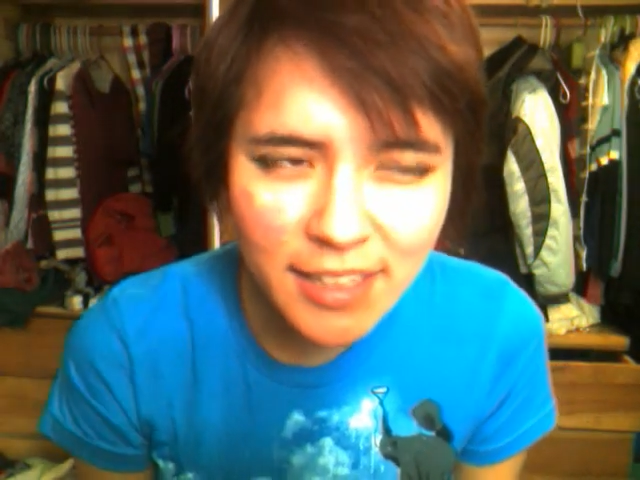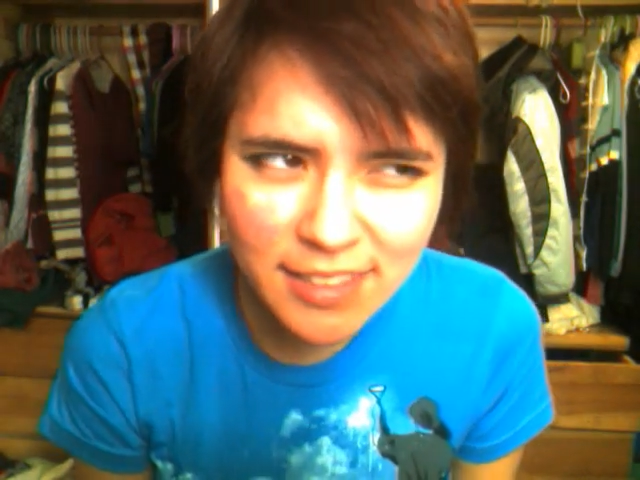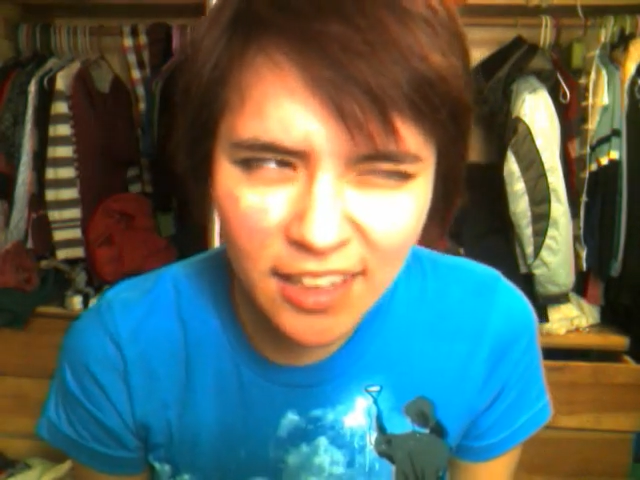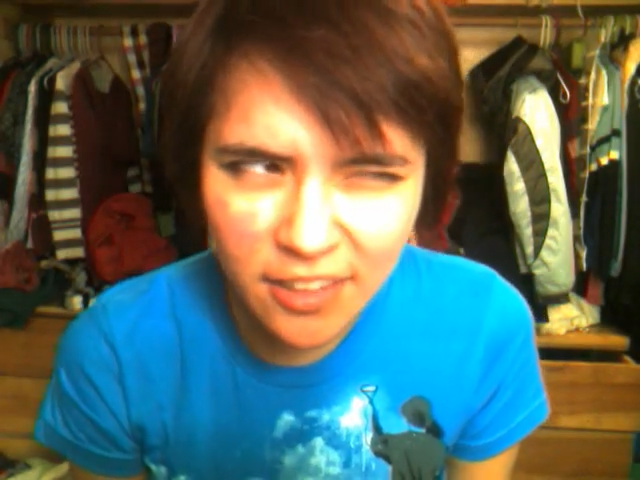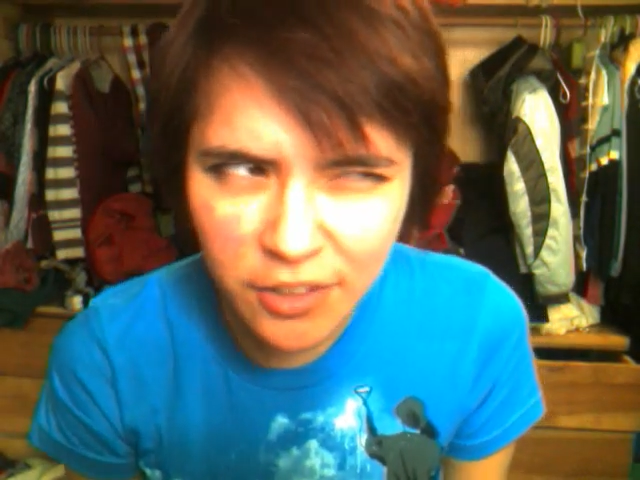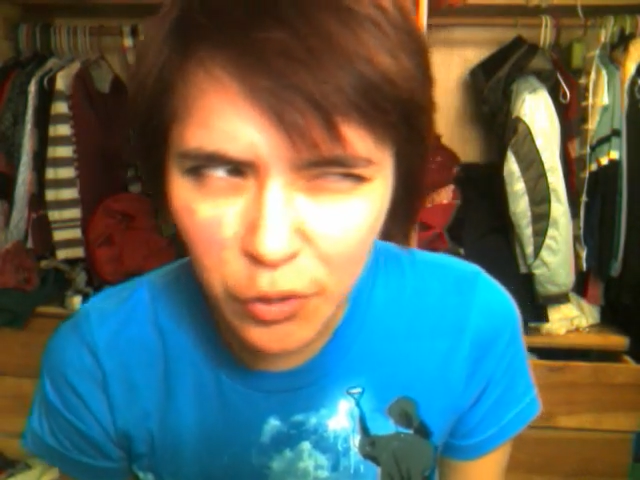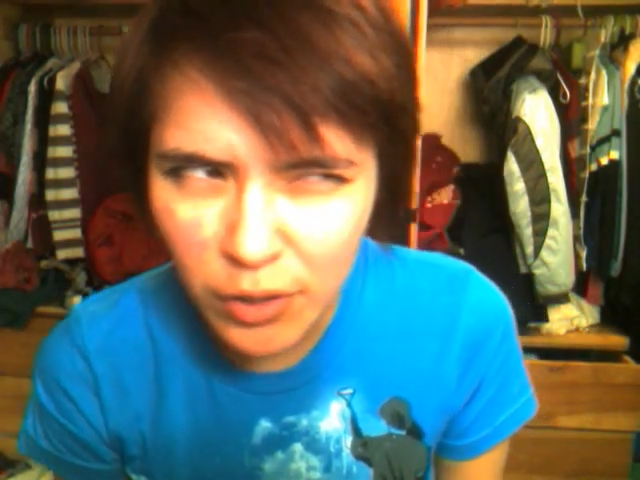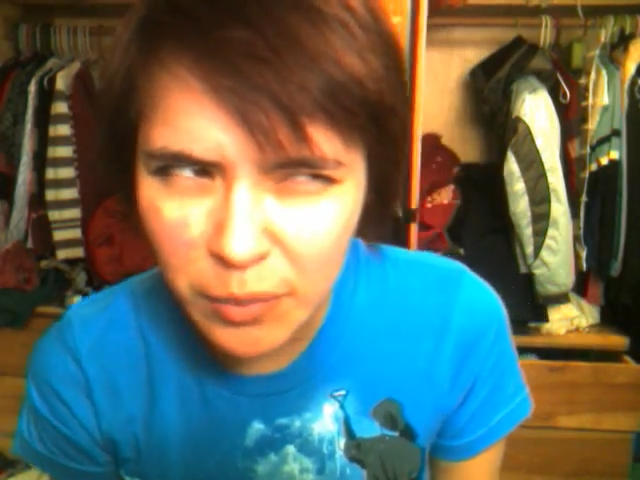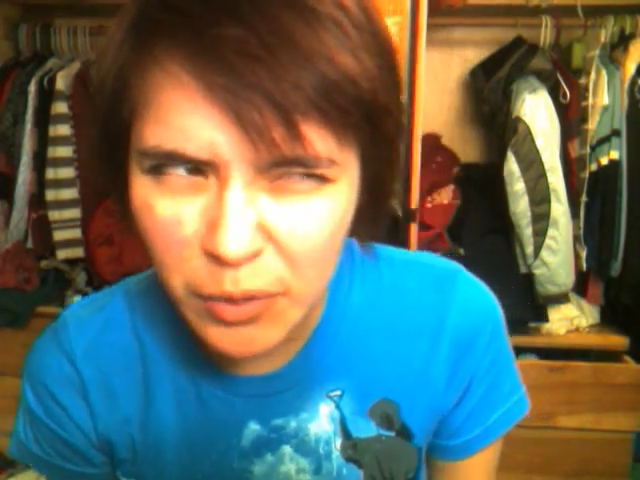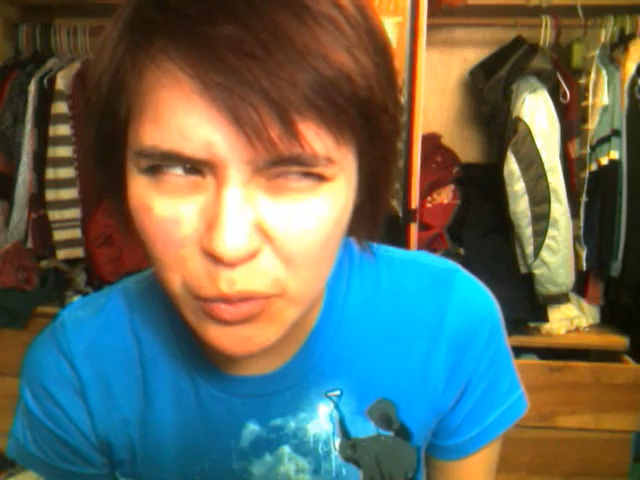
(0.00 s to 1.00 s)
It's either
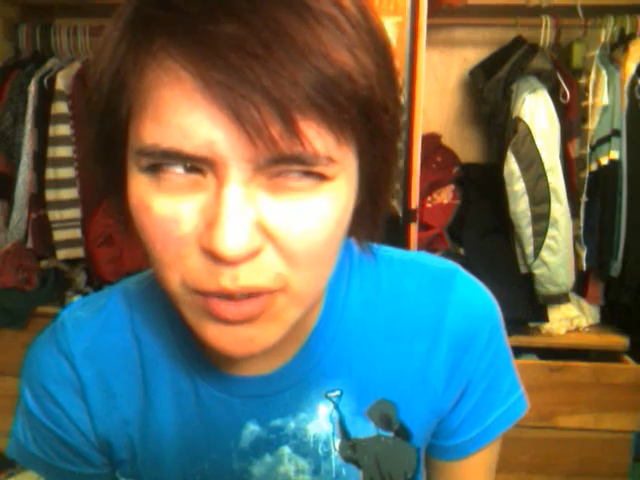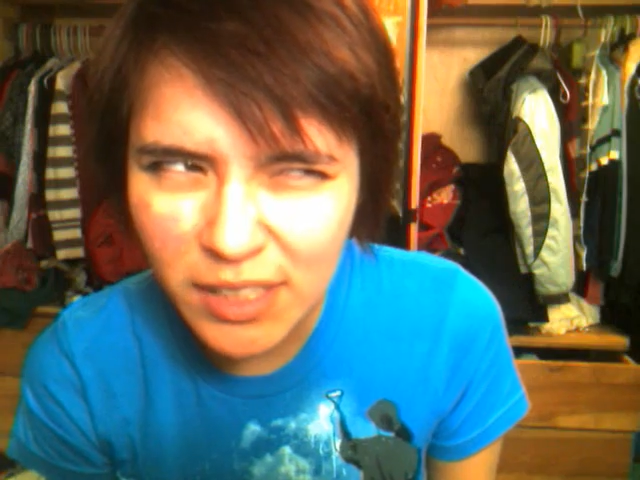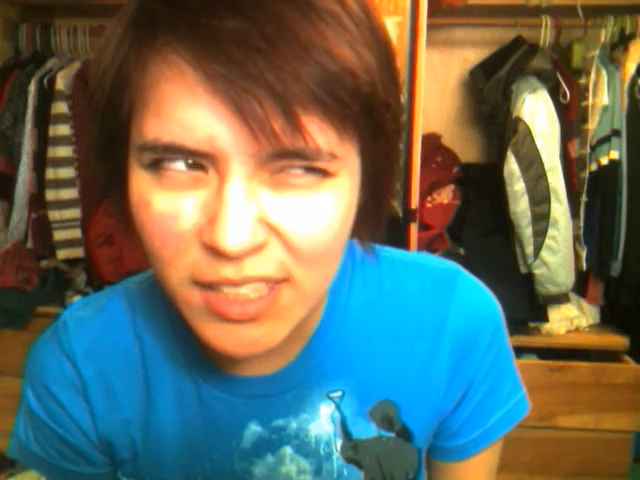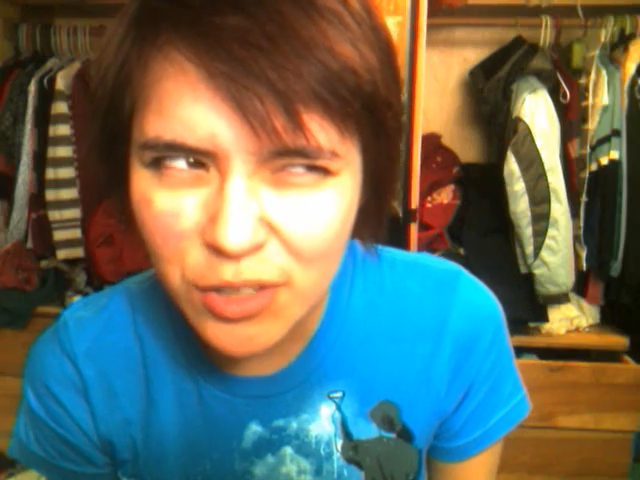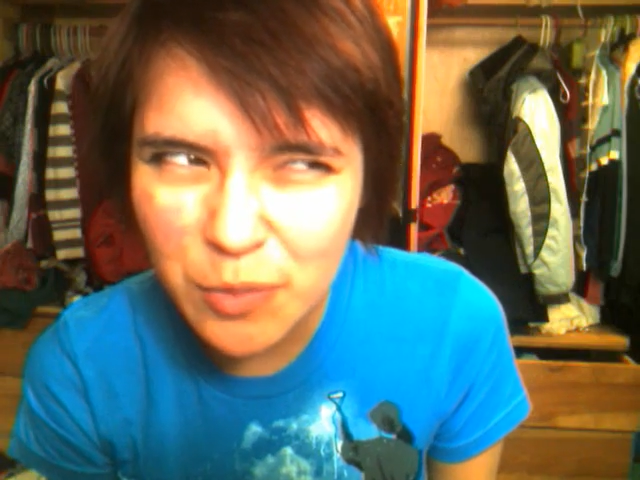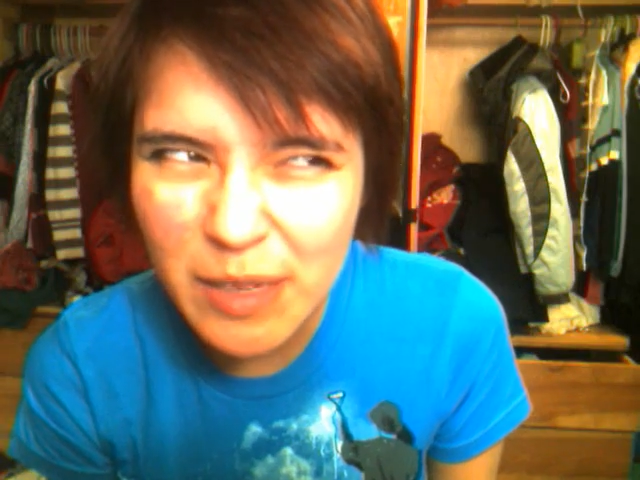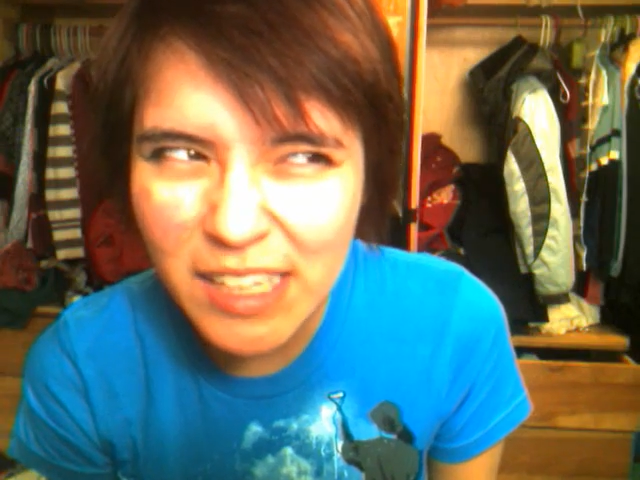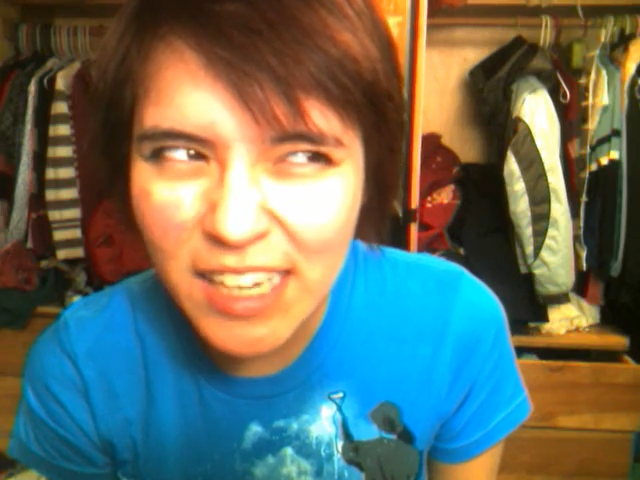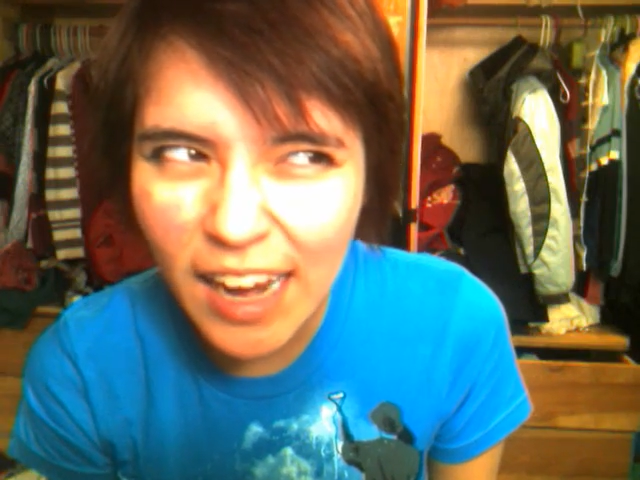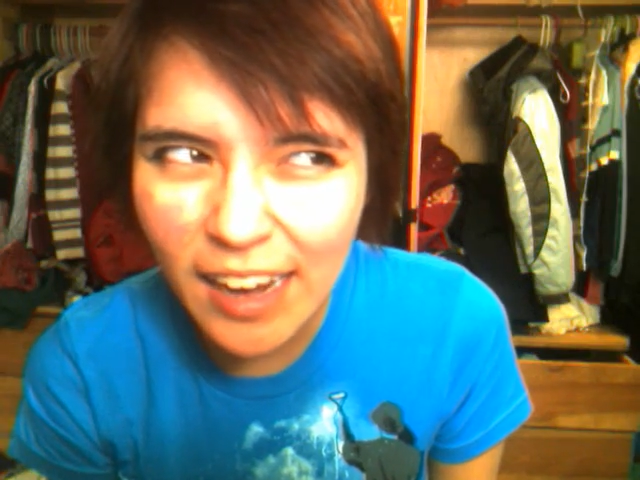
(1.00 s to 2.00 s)
going to be really
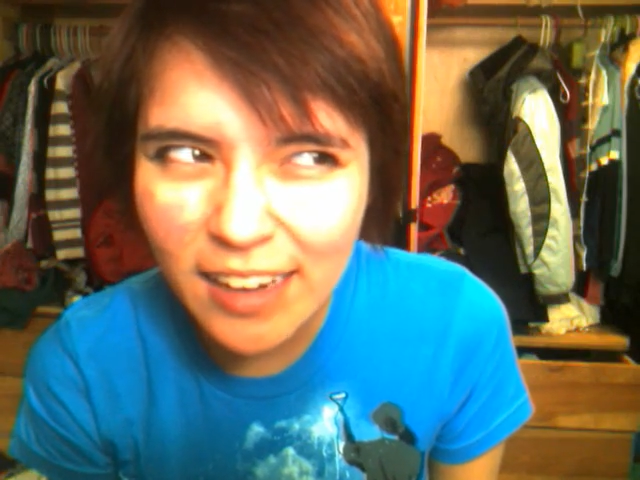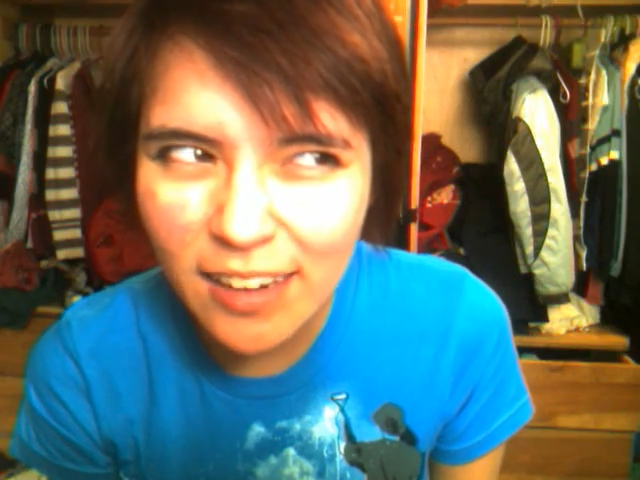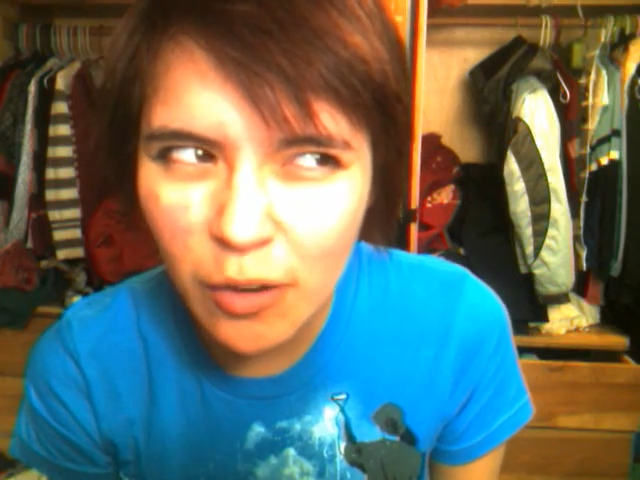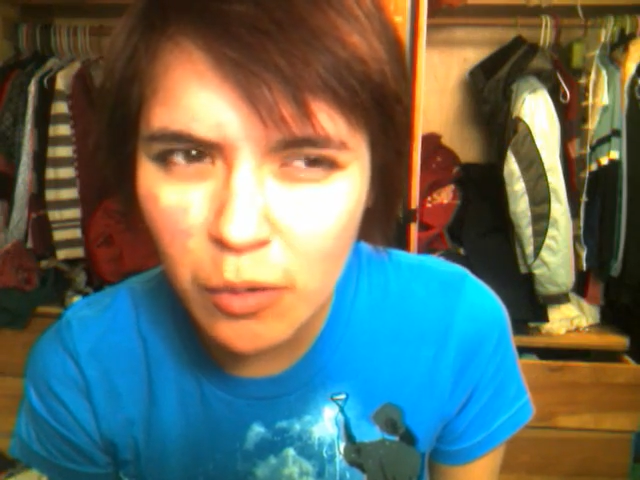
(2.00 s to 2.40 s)
humiliating